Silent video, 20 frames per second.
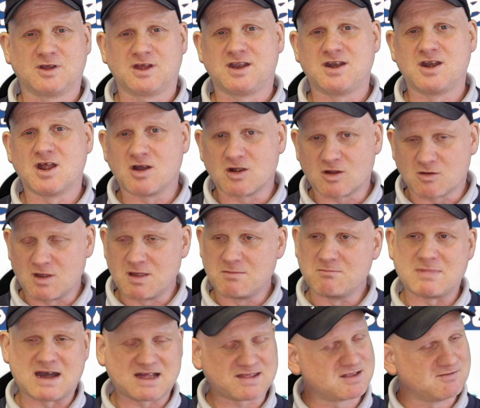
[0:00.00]
We're not
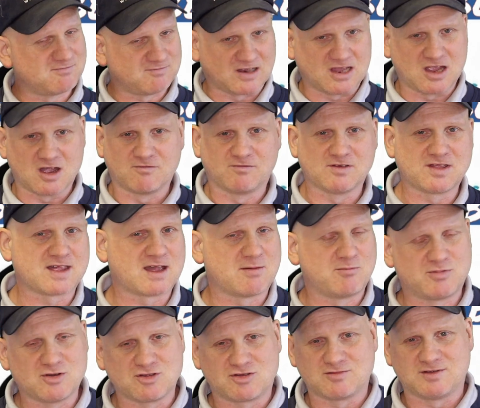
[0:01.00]
going massively over
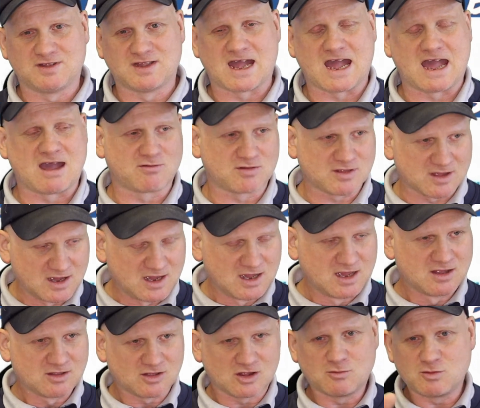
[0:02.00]
temperature in the house,
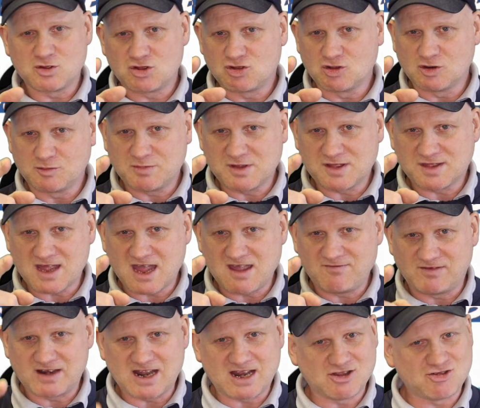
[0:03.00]
so we should be
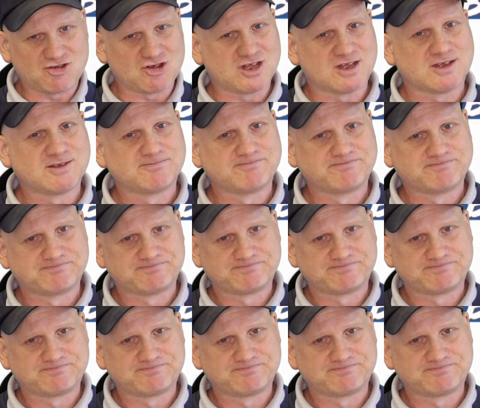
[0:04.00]
saving energy.